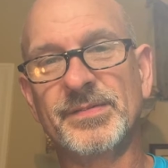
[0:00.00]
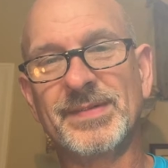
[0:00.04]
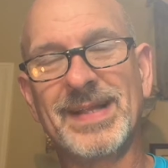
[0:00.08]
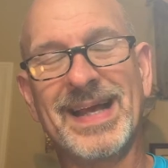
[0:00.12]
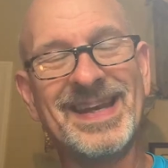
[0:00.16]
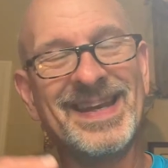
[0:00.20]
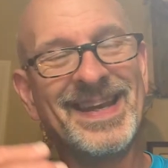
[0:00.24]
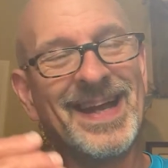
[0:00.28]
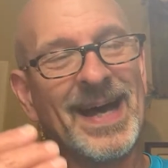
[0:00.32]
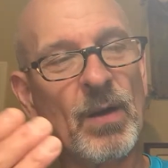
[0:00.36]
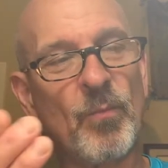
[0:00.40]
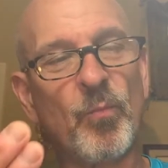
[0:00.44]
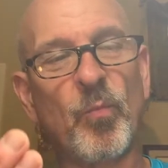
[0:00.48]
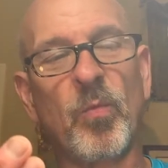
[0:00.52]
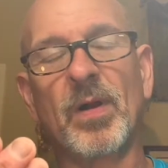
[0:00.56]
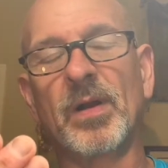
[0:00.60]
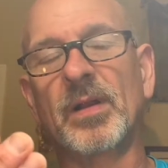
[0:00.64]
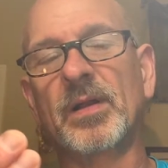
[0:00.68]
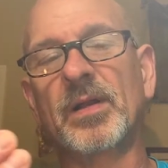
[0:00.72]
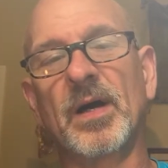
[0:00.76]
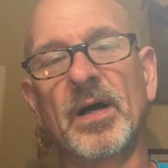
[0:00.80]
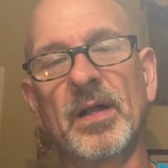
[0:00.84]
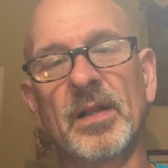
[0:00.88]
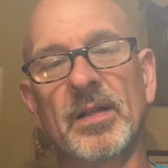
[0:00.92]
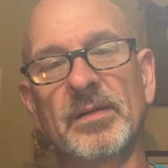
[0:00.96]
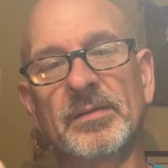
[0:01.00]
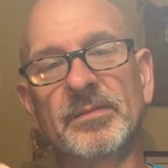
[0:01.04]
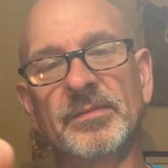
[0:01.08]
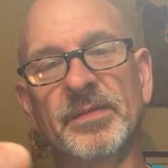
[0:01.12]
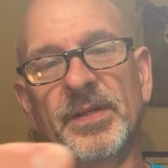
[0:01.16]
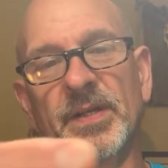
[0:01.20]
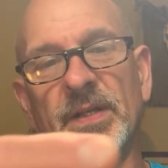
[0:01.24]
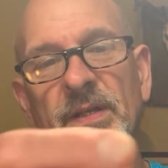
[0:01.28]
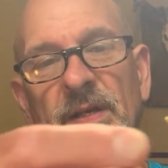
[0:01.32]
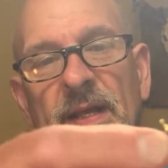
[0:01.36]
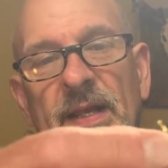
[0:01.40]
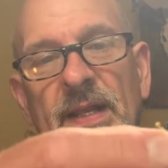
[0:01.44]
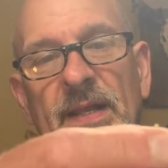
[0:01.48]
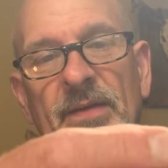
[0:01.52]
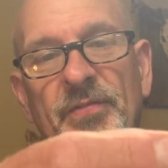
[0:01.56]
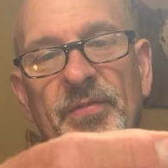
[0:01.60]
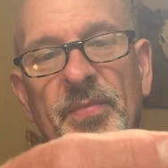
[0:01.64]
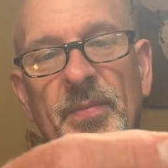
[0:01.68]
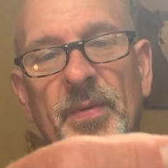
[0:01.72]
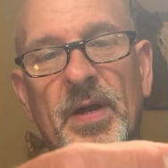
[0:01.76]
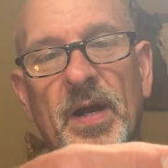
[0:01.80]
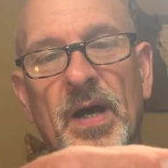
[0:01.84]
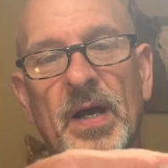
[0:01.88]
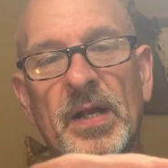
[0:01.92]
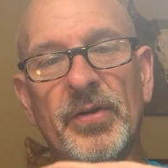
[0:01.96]
not one color. You gotta have some
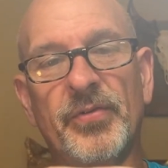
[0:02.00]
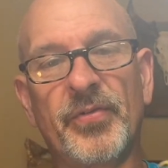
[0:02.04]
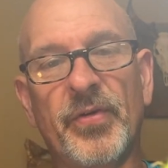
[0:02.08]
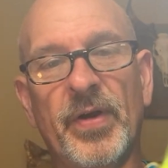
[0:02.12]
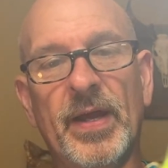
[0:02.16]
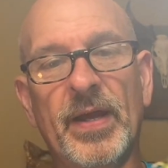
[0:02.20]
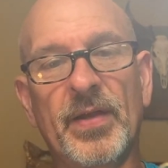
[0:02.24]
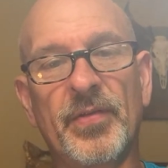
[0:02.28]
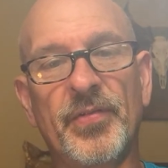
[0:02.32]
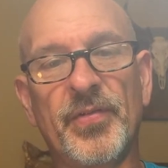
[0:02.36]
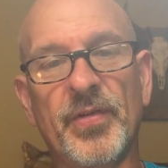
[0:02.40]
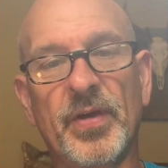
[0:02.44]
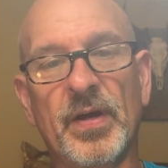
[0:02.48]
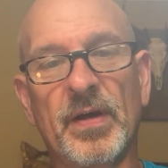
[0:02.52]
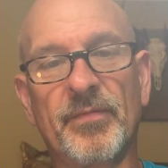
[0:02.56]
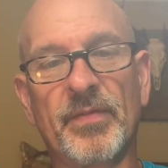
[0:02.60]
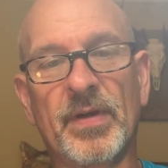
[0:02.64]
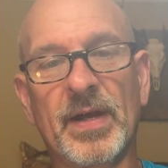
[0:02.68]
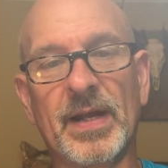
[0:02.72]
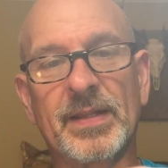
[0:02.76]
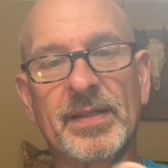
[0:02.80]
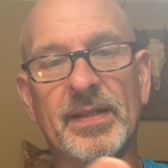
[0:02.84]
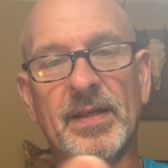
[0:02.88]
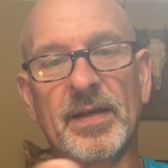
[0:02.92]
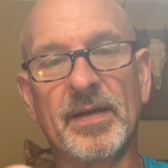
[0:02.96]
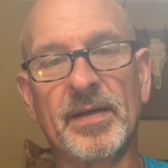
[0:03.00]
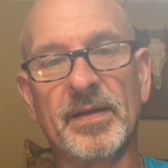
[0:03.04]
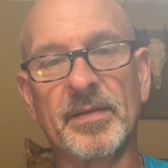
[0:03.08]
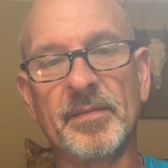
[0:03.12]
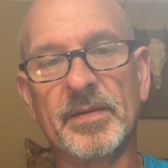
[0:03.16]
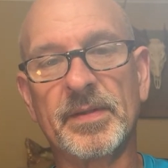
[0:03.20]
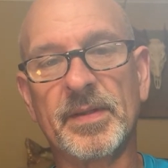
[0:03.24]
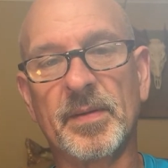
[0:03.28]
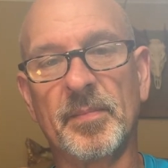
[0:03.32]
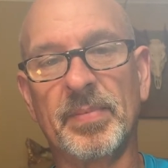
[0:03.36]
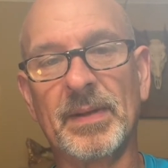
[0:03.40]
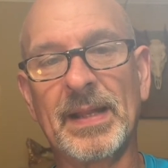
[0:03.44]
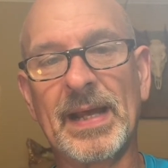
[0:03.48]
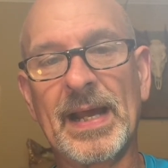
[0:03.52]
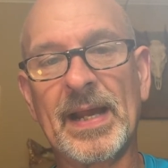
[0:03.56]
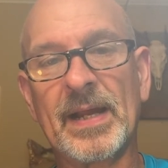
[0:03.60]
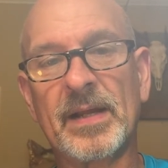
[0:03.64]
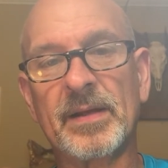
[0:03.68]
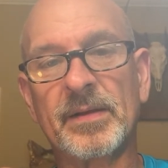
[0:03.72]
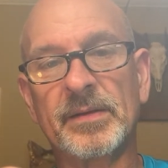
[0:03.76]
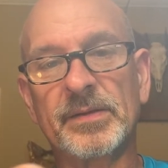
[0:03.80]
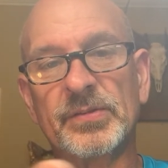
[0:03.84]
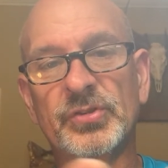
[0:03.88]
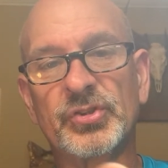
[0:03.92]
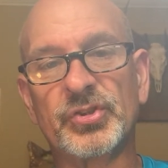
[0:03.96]
contrast. So I've got the black
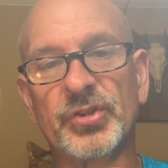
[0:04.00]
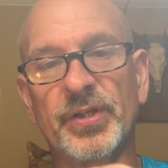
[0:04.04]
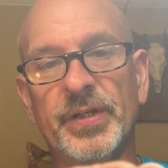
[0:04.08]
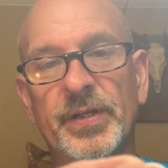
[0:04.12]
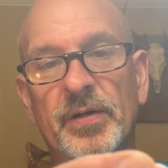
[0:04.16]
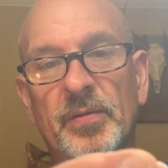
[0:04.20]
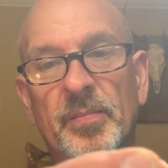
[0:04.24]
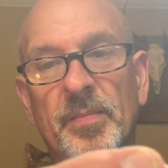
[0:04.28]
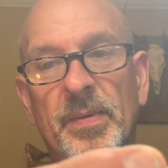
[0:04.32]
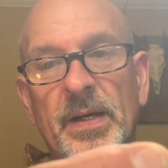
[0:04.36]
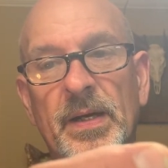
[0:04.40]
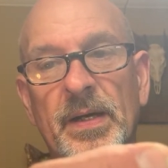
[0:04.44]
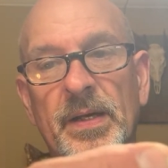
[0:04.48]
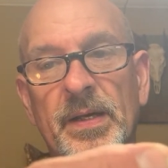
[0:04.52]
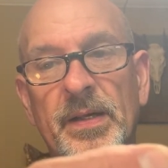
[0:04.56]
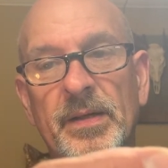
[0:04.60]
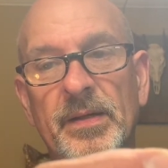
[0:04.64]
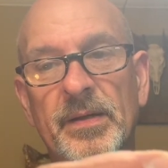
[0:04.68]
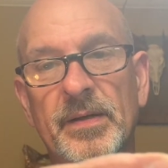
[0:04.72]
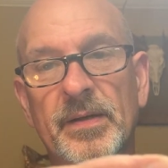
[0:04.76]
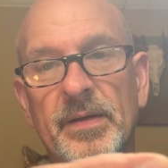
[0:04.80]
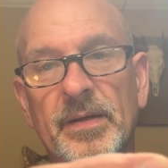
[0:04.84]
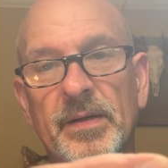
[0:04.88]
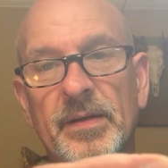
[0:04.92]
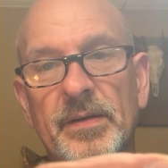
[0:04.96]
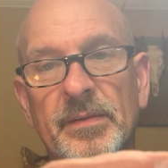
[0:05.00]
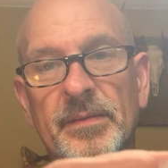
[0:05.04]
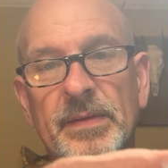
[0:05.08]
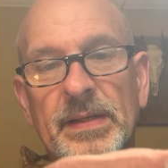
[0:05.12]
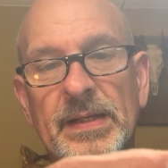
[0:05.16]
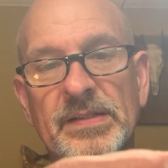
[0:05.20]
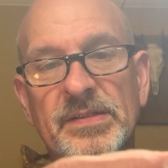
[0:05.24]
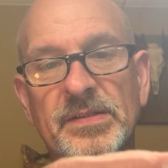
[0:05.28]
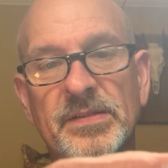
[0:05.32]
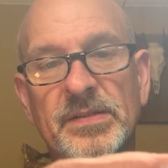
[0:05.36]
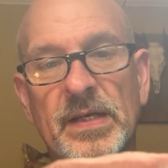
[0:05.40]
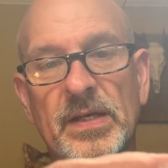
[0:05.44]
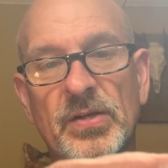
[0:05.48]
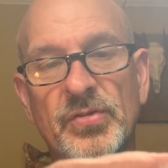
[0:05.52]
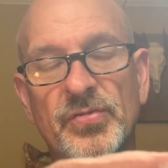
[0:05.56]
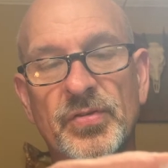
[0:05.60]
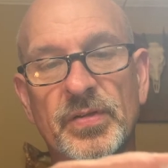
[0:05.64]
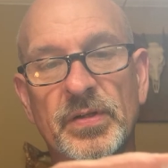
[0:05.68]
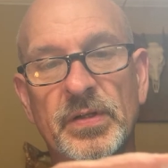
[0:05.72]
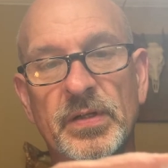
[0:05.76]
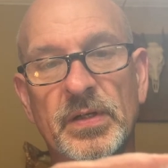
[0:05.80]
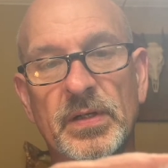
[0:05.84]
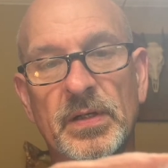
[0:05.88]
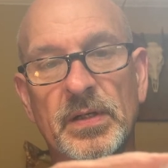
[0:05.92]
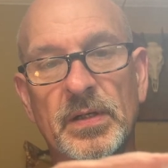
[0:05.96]
chenille body. That's
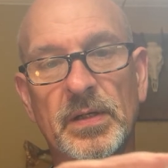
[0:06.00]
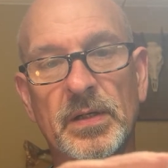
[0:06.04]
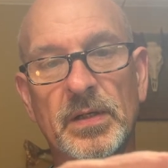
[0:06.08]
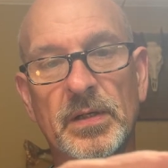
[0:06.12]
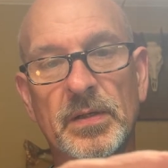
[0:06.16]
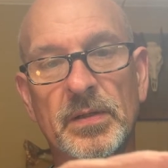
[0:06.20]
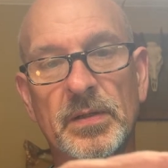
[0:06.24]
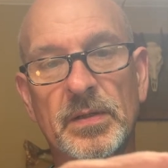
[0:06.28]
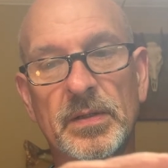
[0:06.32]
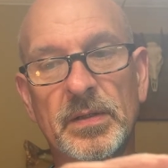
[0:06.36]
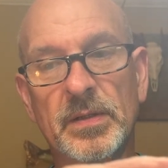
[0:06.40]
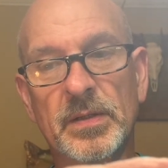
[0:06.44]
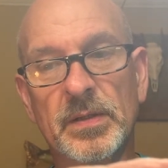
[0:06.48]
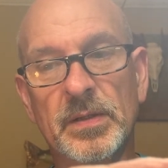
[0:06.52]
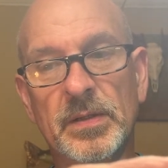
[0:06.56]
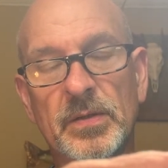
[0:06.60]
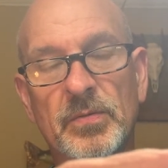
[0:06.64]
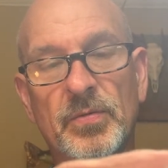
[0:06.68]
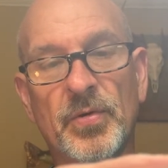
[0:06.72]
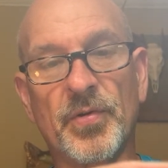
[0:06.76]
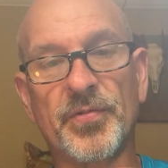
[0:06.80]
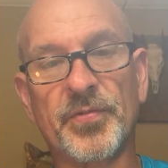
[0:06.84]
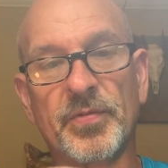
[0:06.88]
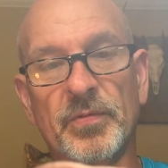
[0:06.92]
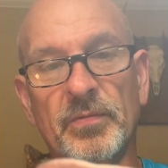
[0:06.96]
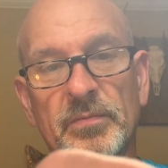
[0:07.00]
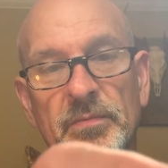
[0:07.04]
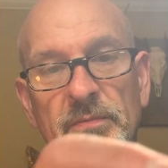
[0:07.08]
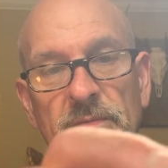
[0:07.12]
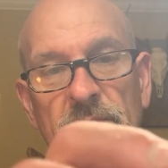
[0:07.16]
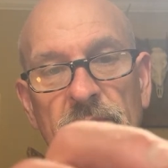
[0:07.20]
actually a crystal